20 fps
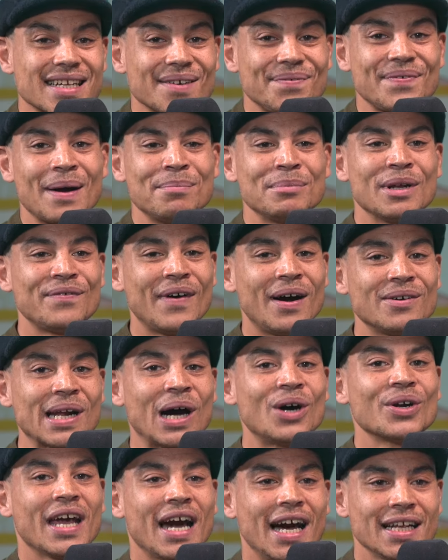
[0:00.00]
the family found
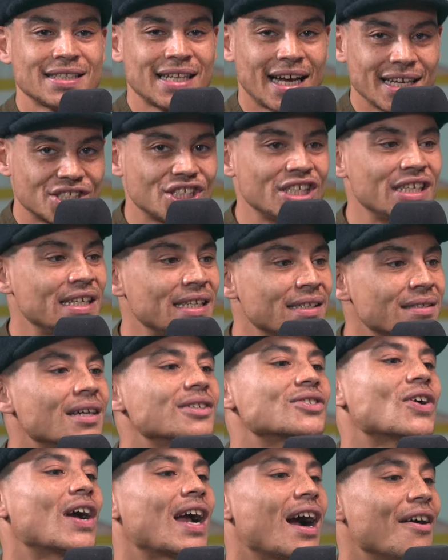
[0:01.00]
out they had that gene that
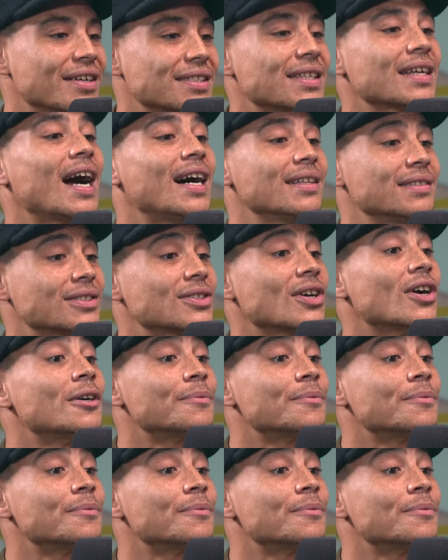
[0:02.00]
carries the cancer.